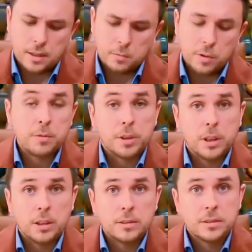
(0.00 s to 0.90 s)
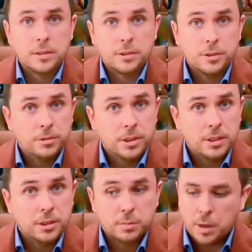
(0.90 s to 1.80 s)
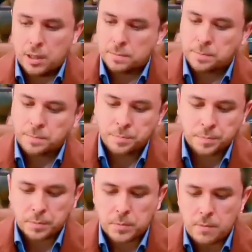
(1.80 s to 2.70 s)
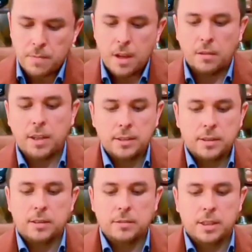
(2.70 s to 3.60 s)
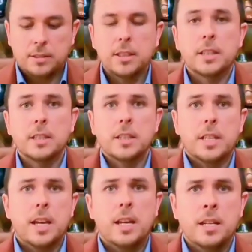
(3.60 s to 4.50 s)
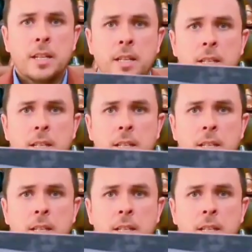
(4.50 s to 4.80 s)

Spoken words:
with regards to the shoes they just bought. All right, so let's take a look again.